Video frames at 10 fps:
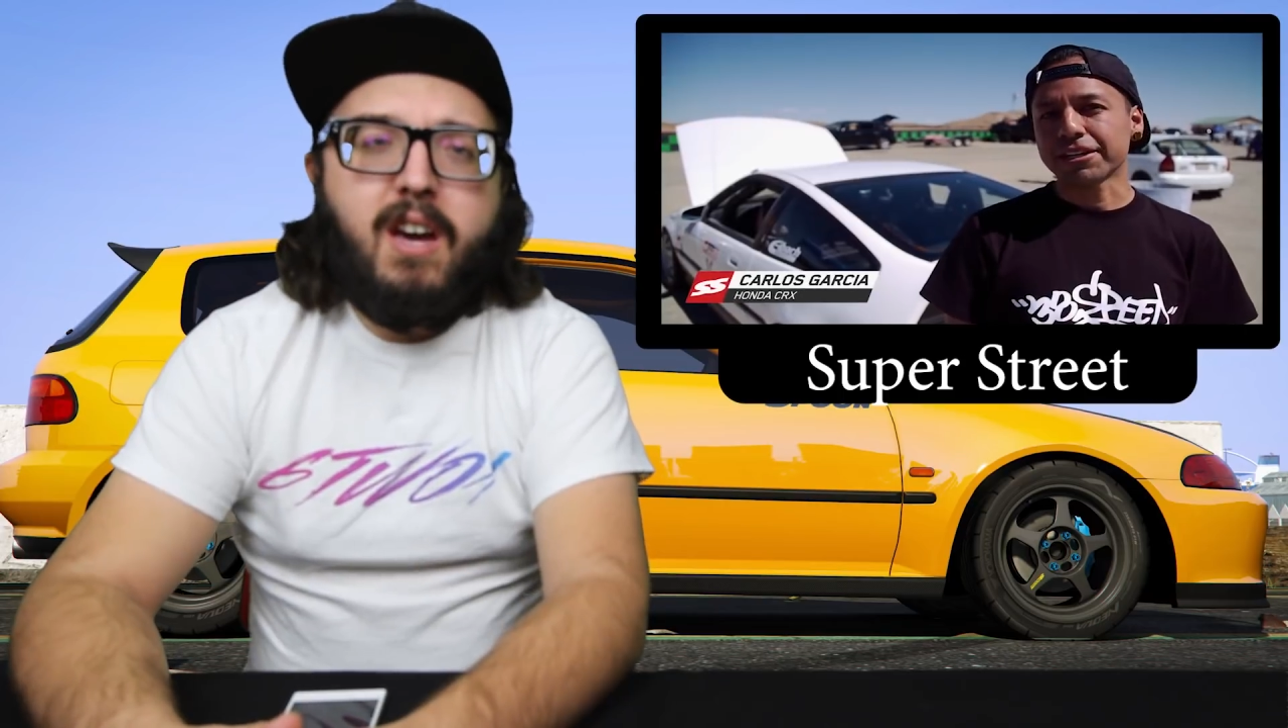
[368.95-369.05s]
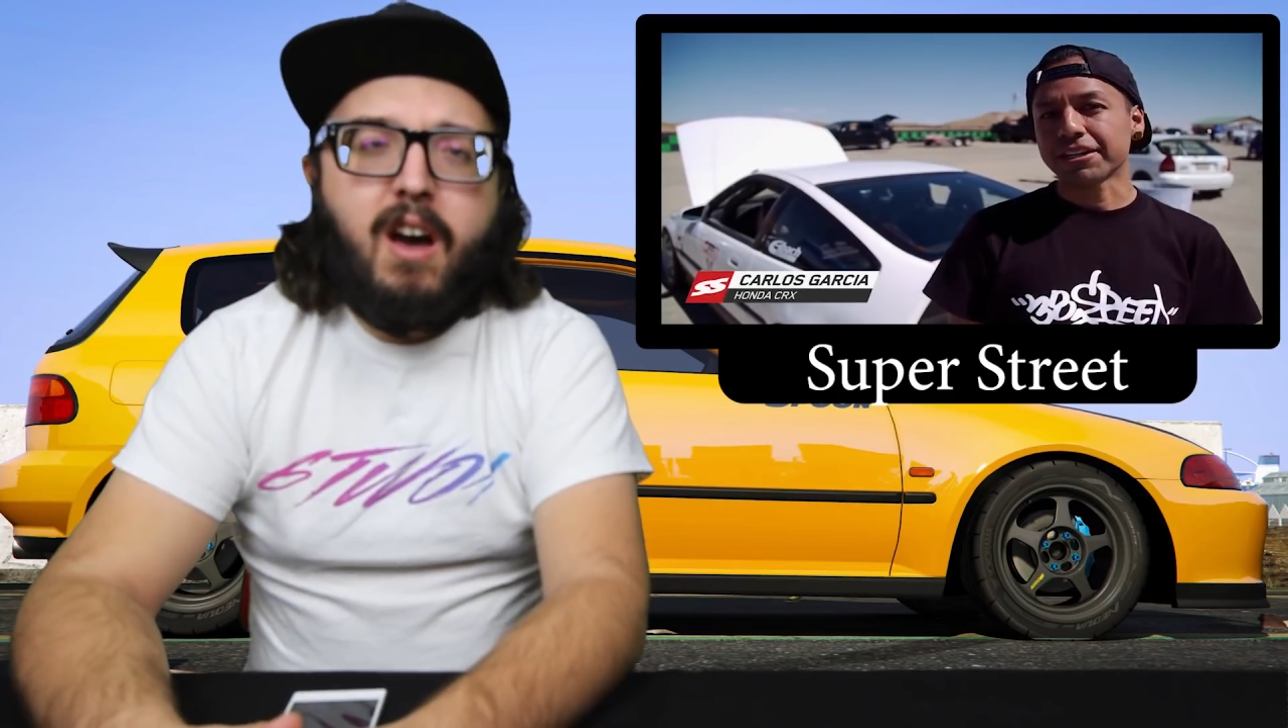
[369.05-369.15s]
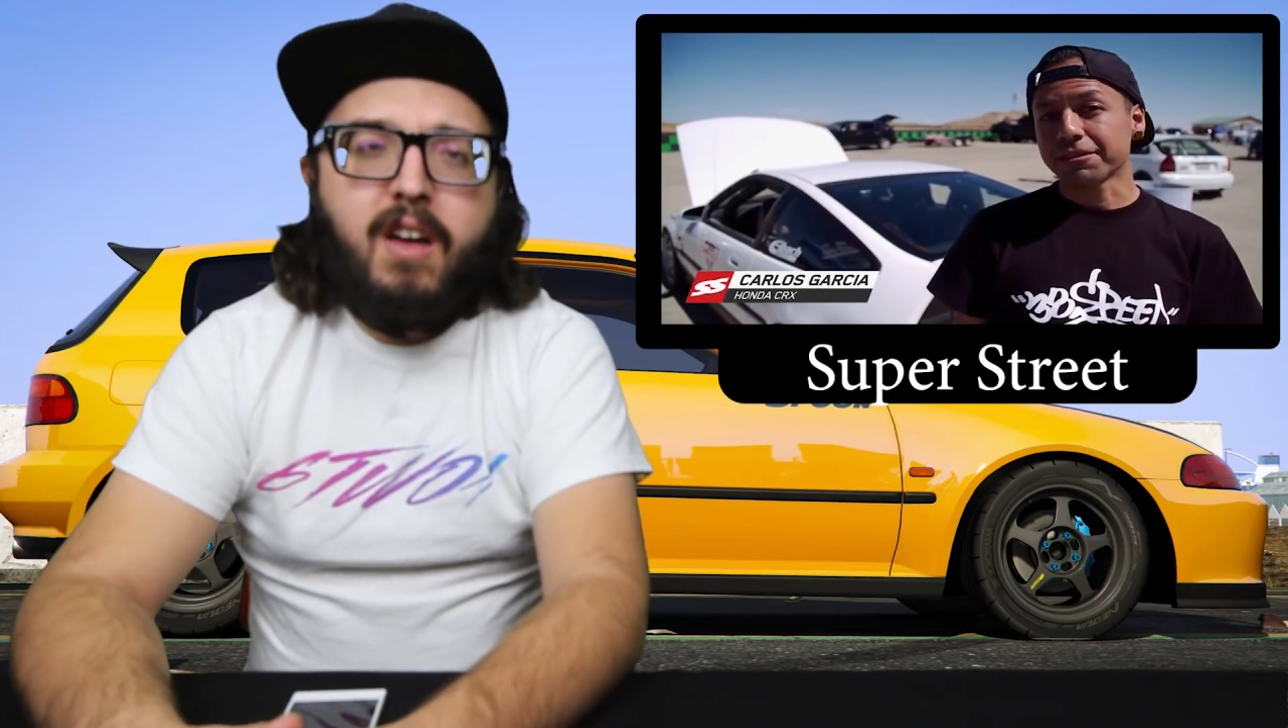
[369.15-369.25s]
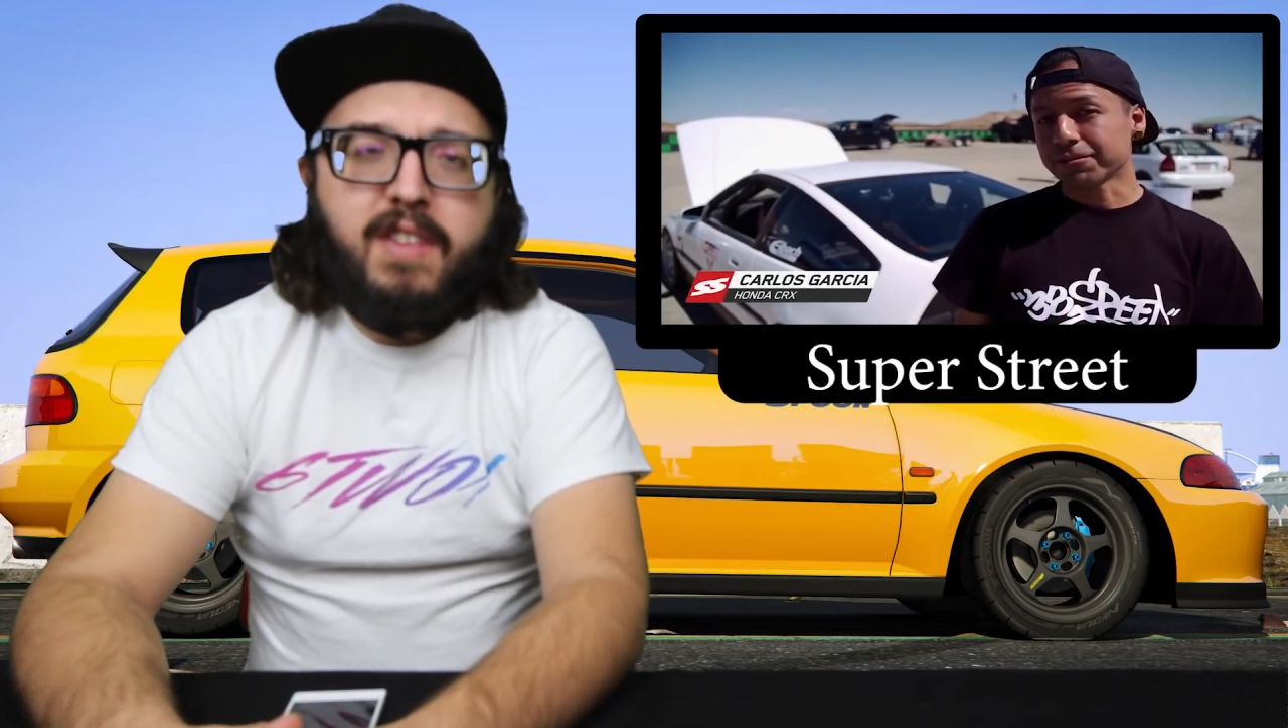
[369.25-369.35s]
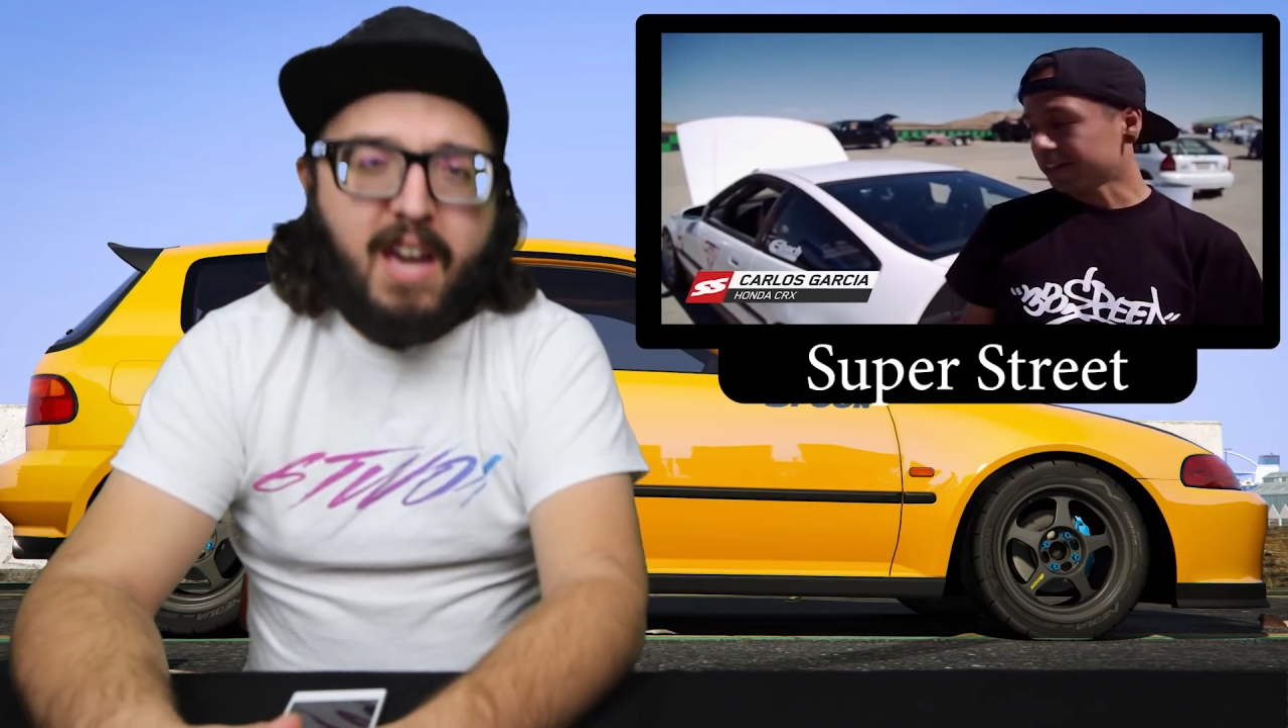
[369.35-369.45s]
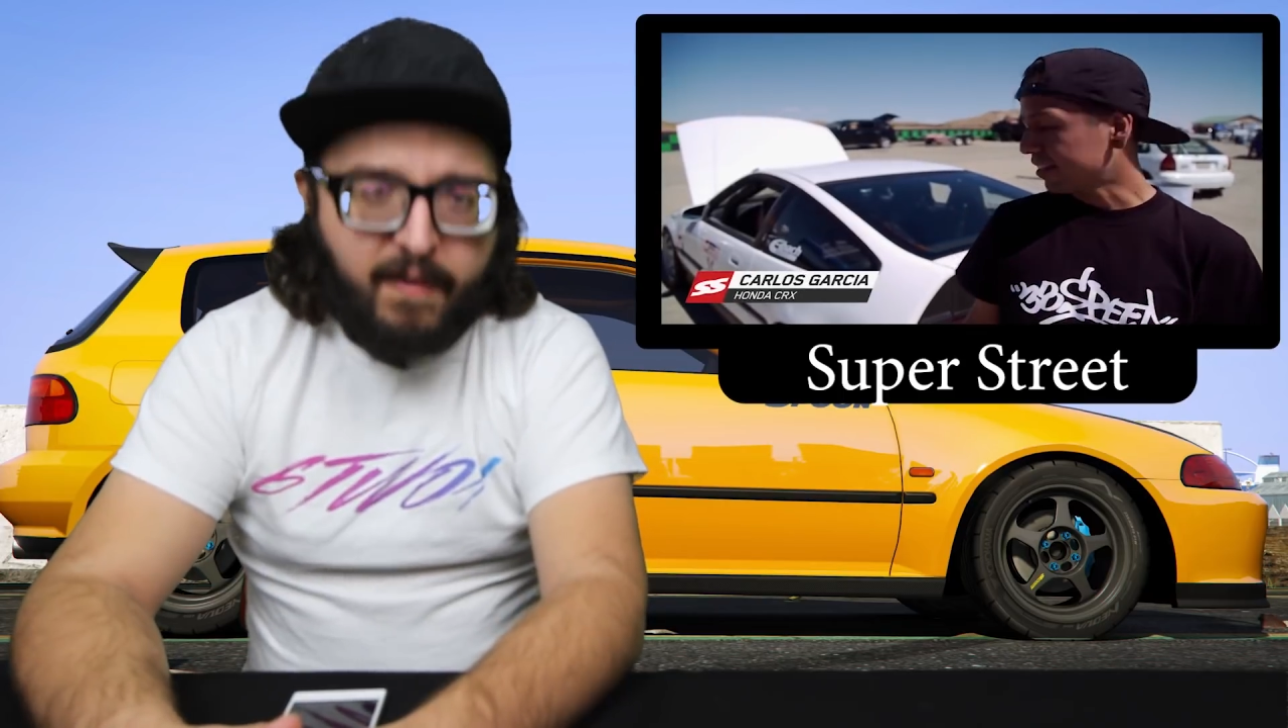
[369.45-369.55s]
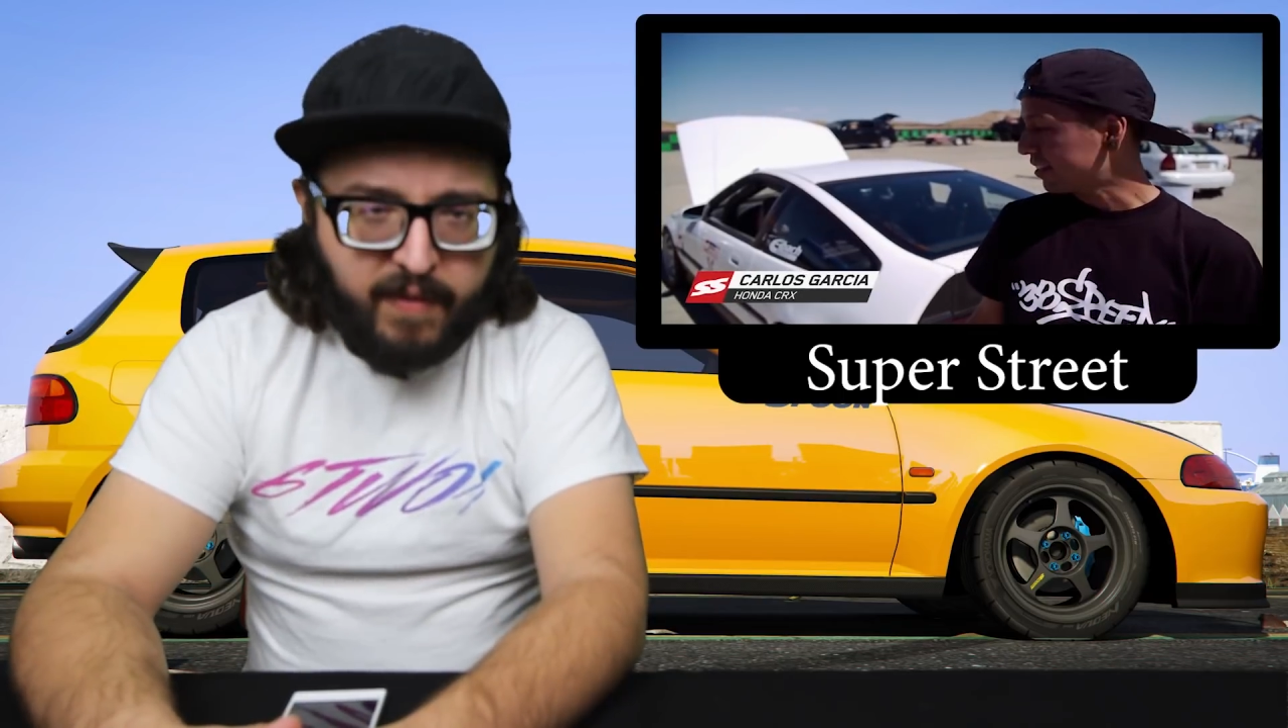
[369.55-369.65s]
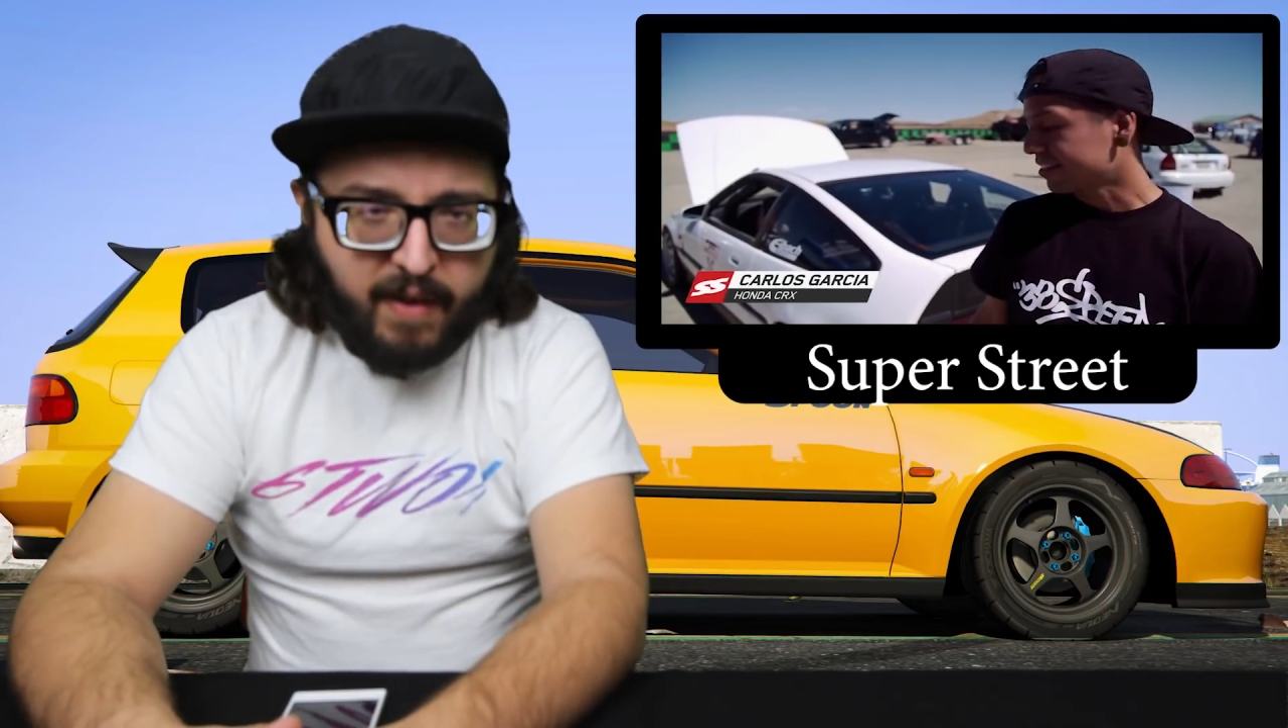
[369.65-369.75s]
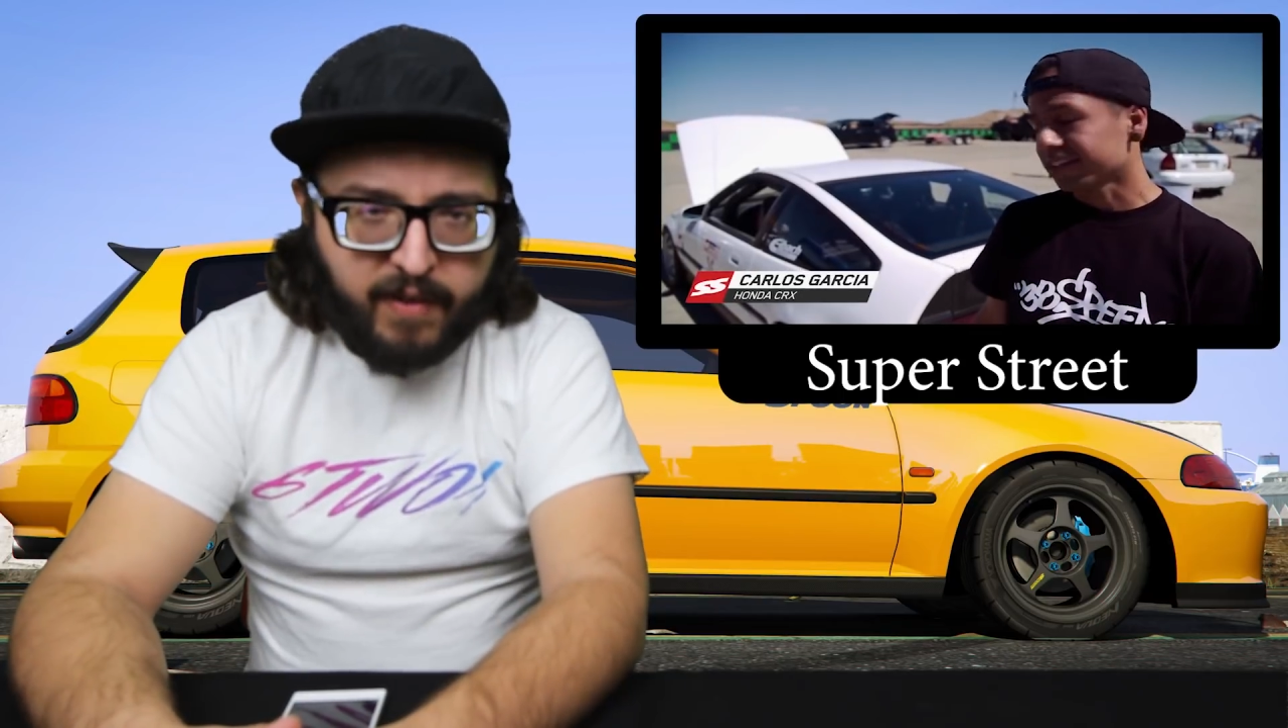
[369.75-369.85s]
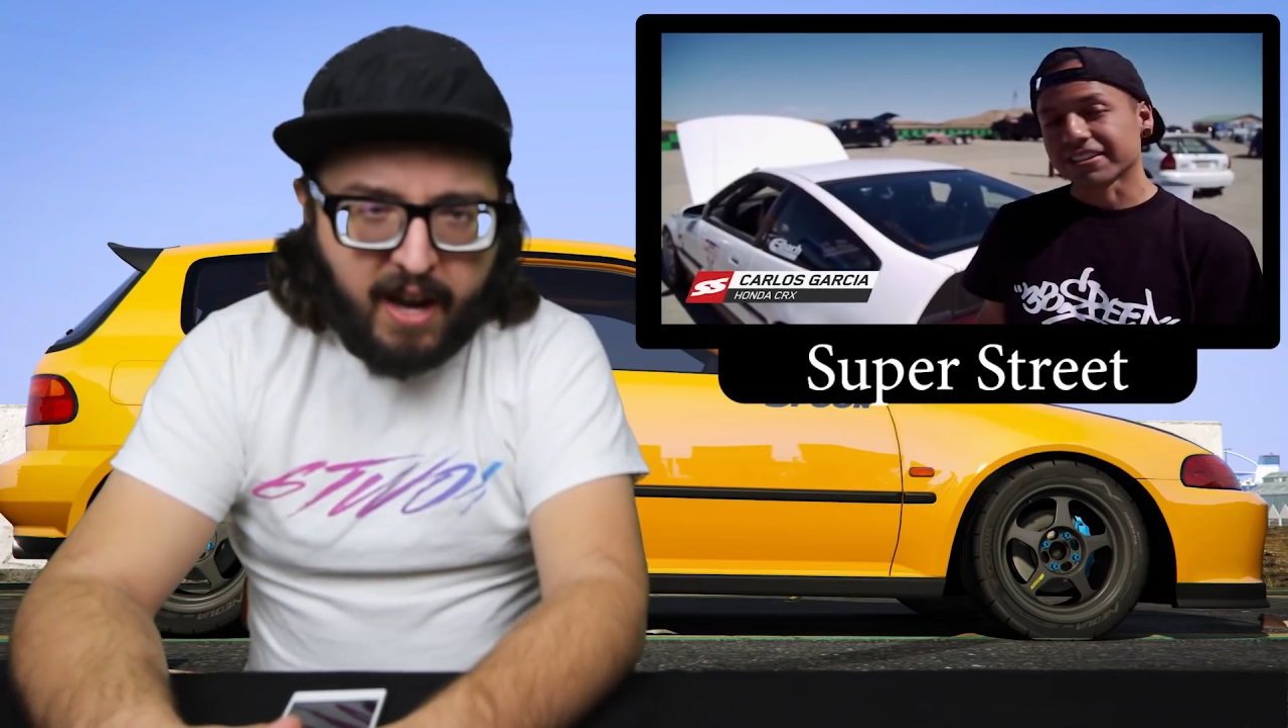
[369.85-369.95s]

FF